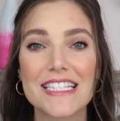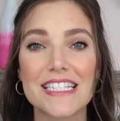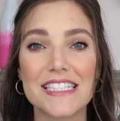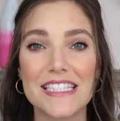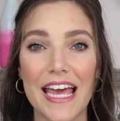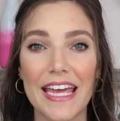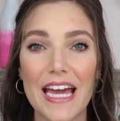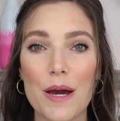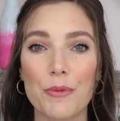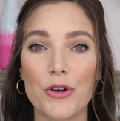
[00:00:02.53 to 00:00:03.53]
Today
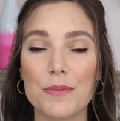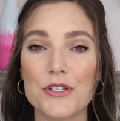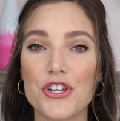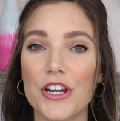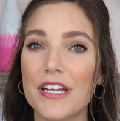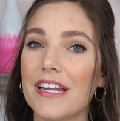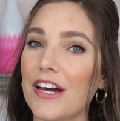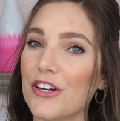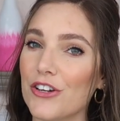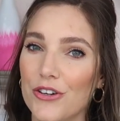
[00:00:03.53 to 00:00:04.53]
I'm going to be sharing
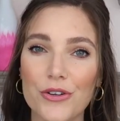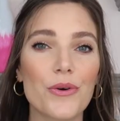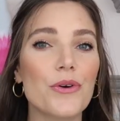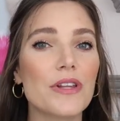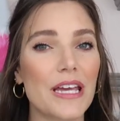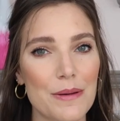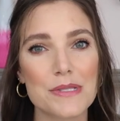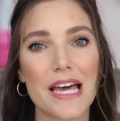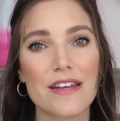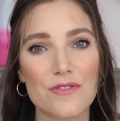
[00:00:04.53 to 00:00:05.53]
a good old
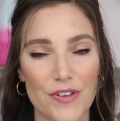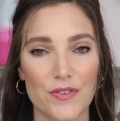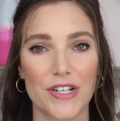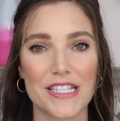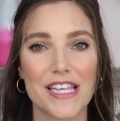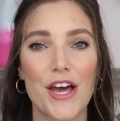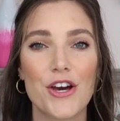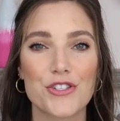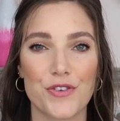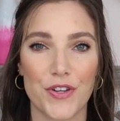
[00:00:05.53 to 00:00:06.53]
Amazon favorites.
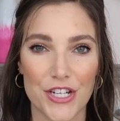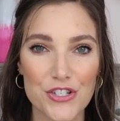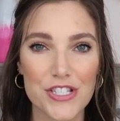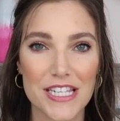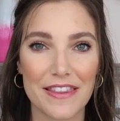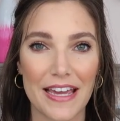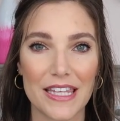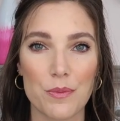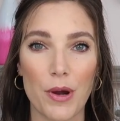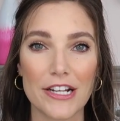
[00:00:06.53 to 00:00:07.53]
So if you're interested in that,
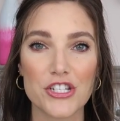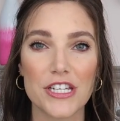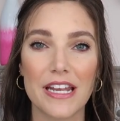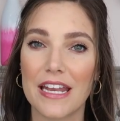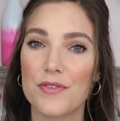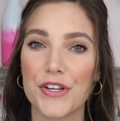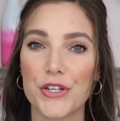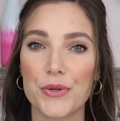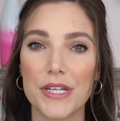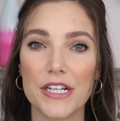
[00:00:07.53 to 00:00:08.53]
keep watching. And if you're
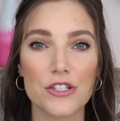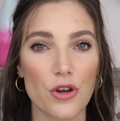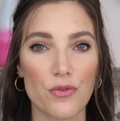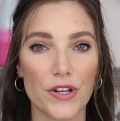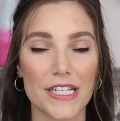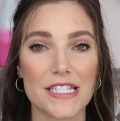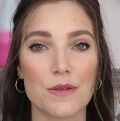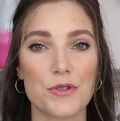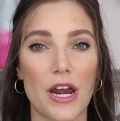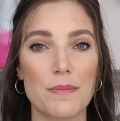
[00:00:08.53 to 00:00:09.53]
new here, don't forget to
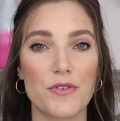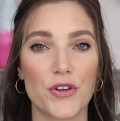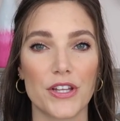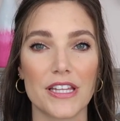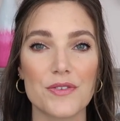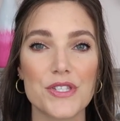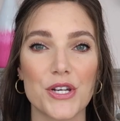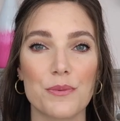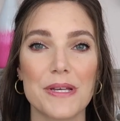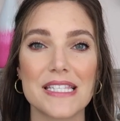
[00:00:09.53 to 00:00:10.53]
subscribe before you leave so
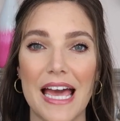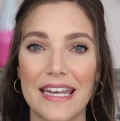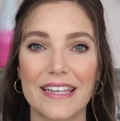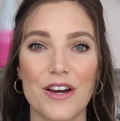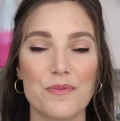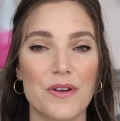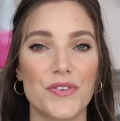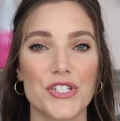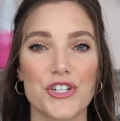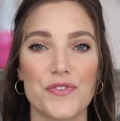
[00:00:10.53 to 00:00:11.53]
you don't miss any of my
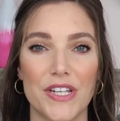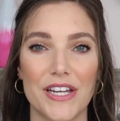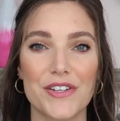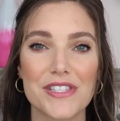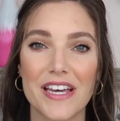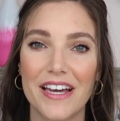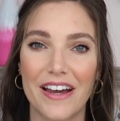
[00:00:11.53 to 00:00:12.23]
future videos.